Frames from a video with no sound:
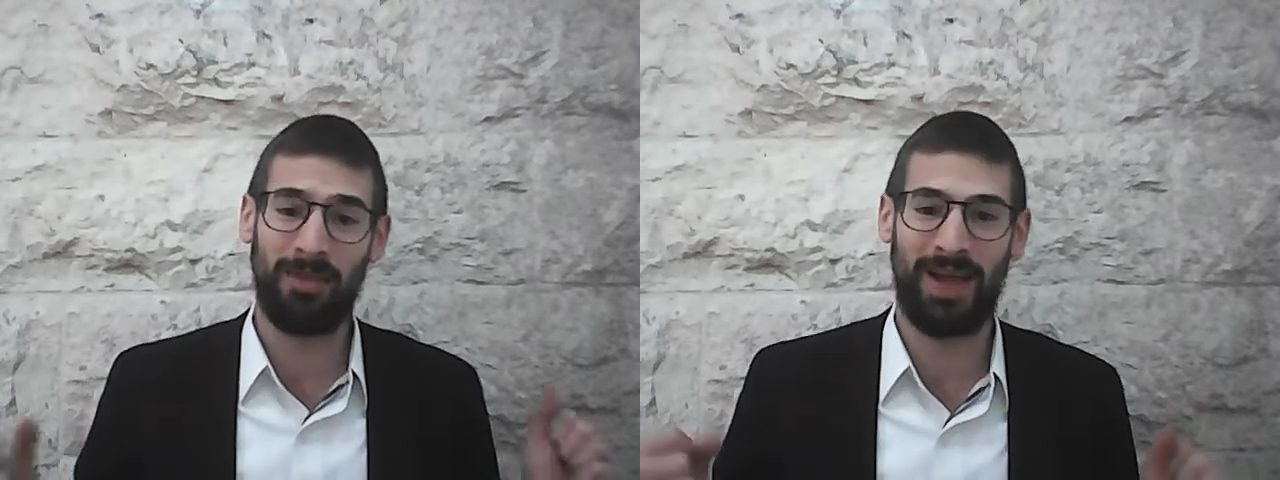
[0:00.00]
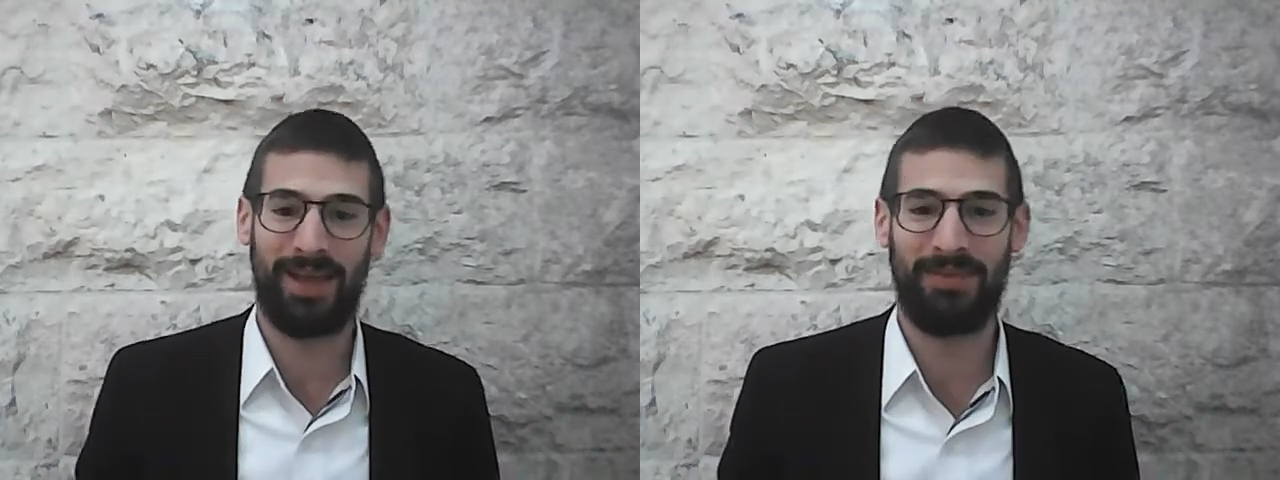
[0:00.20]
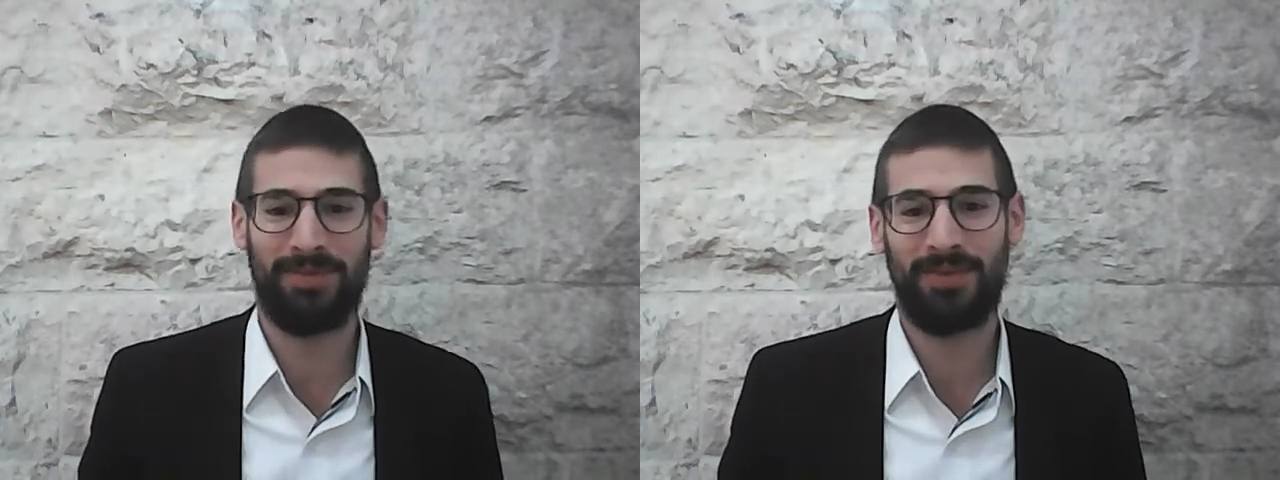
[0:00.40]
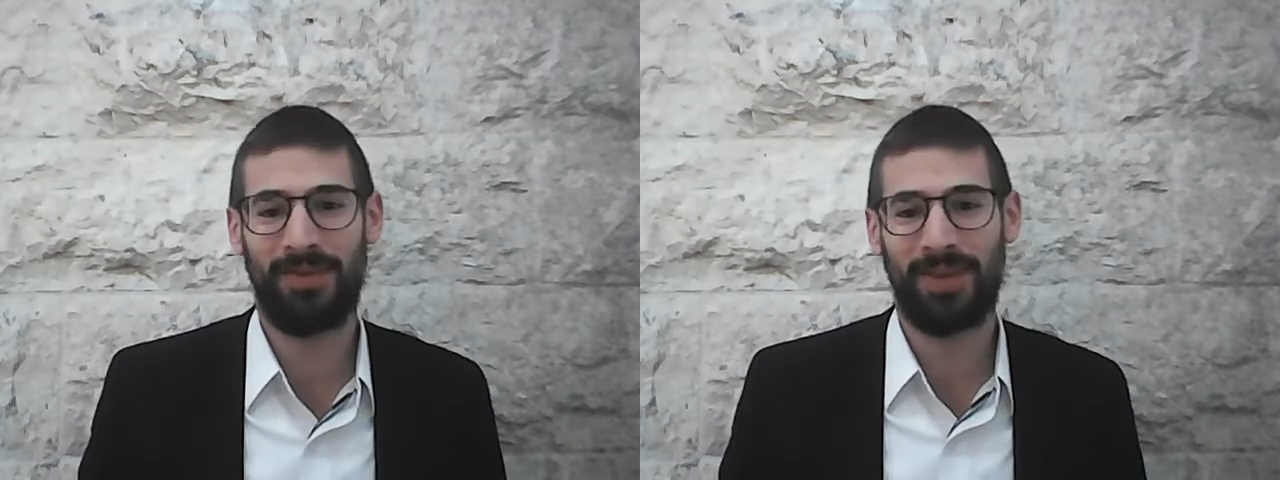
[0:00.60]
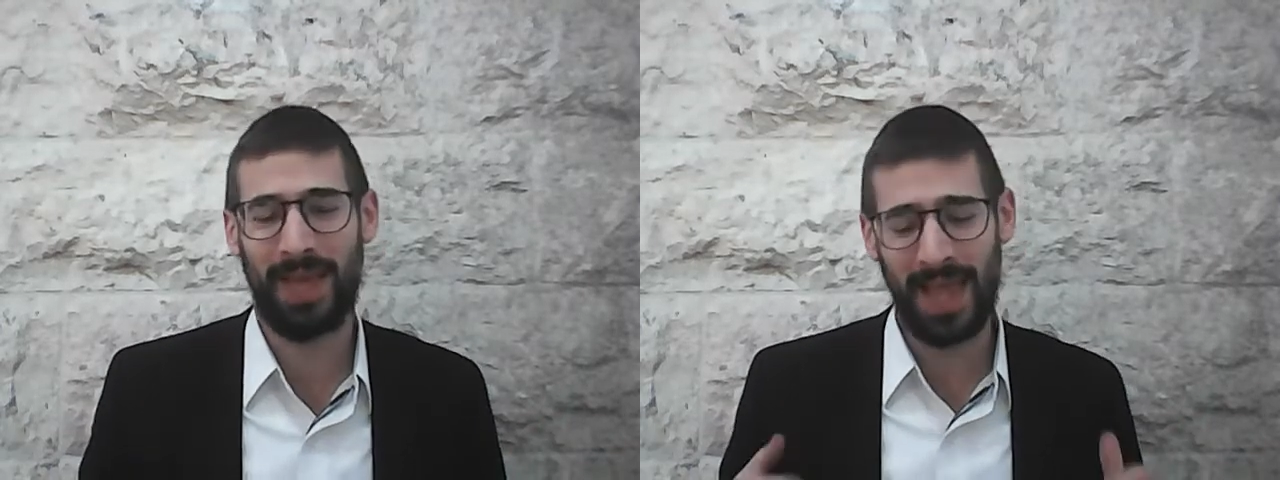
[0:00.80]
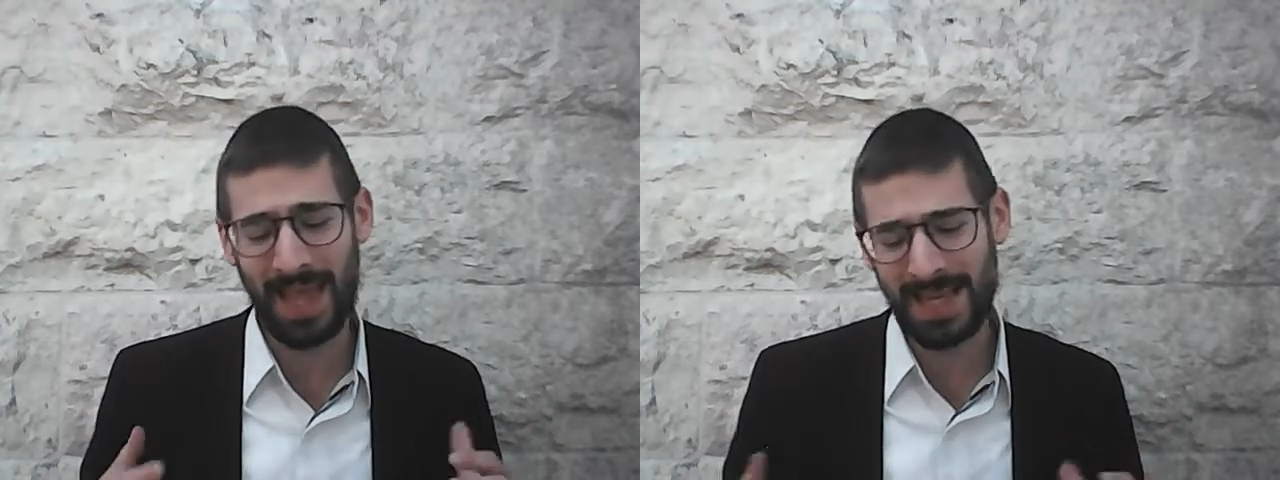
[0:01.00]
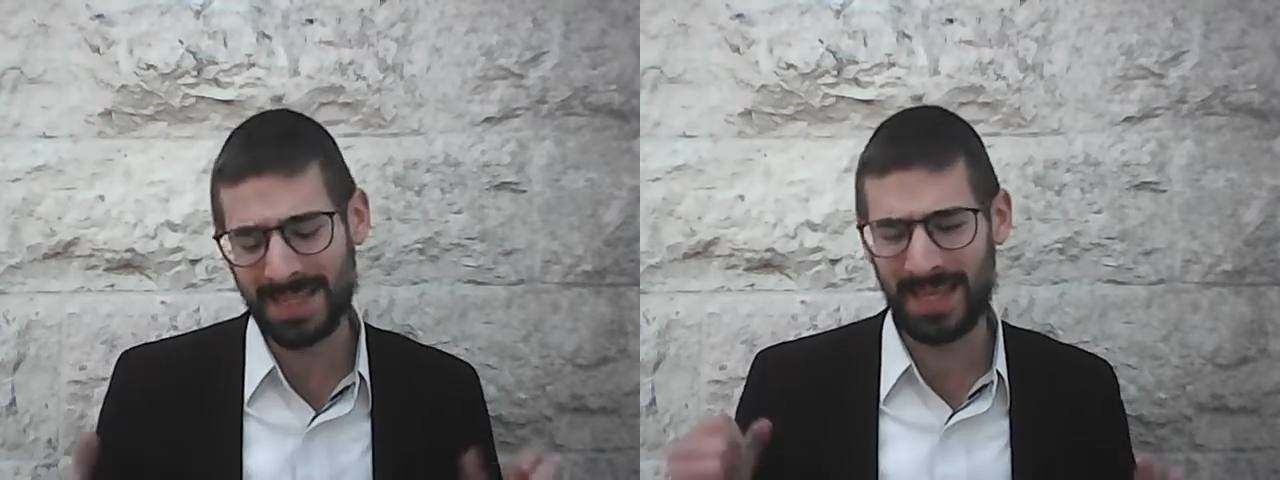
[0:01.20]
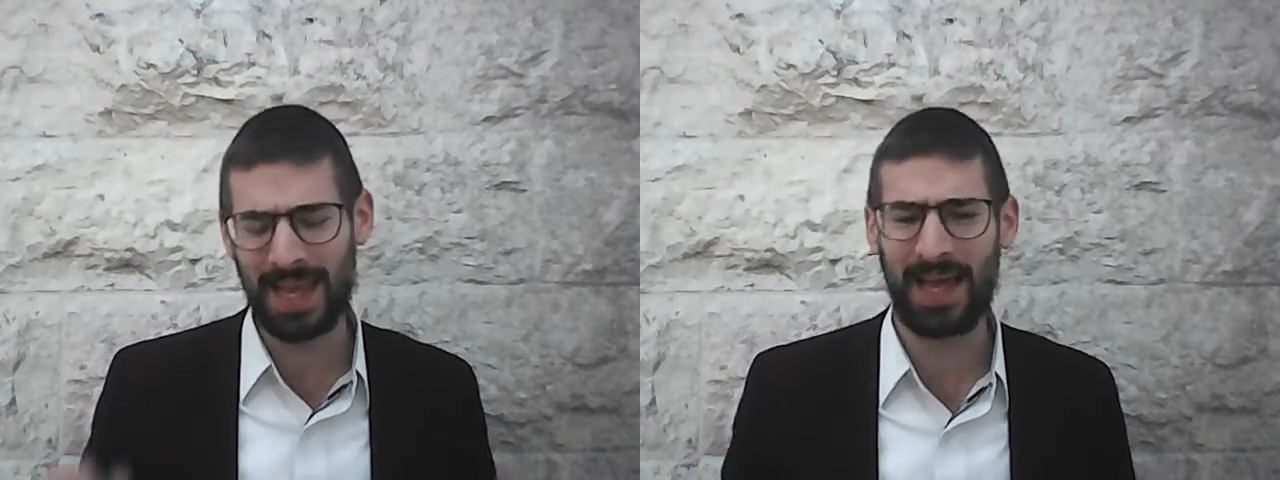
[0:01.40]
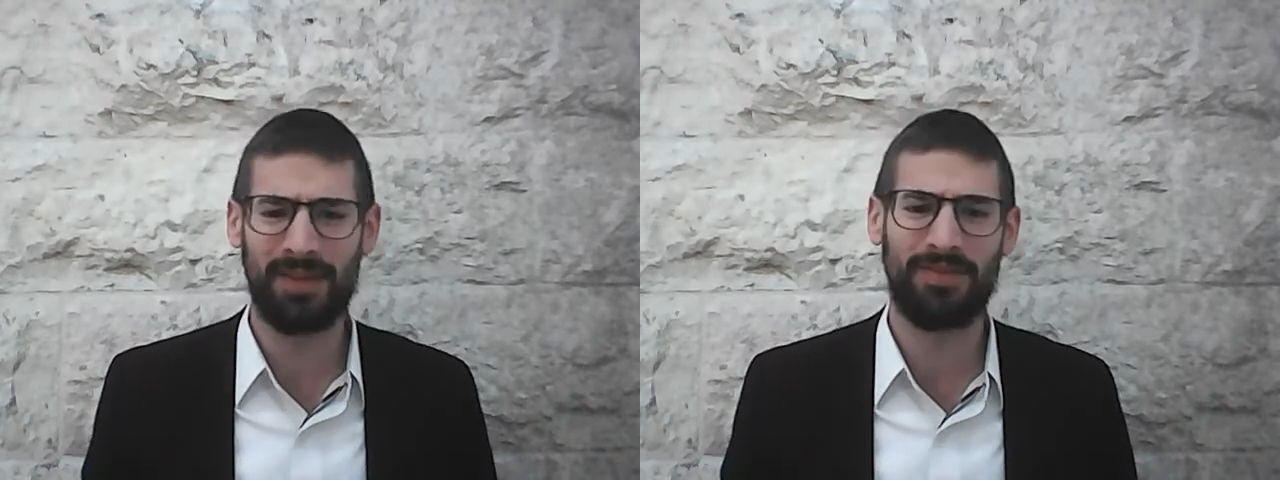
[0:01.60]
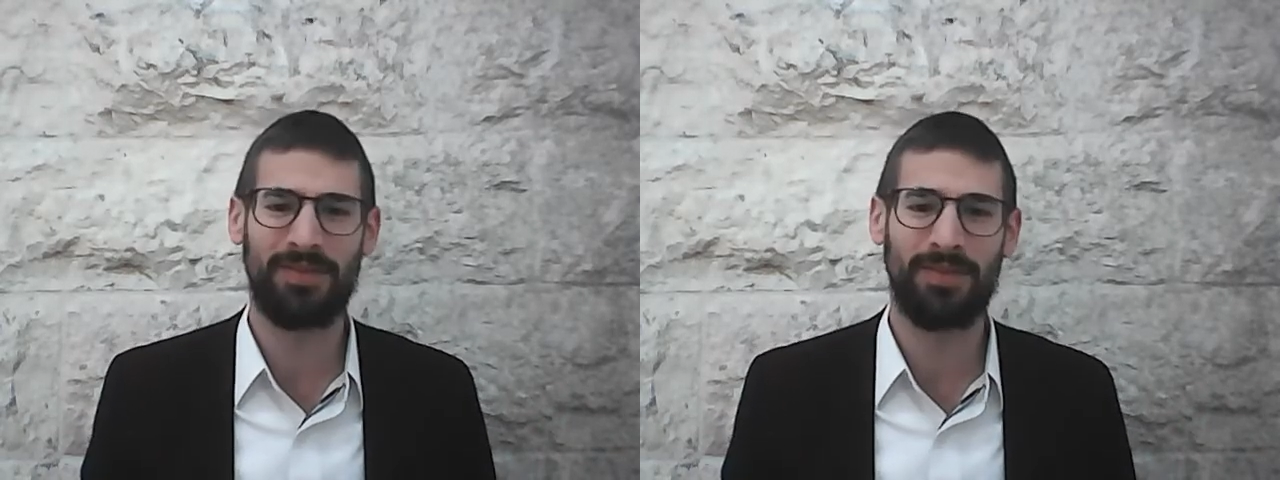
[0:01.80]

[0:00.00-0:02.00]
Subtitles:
life, an easy life?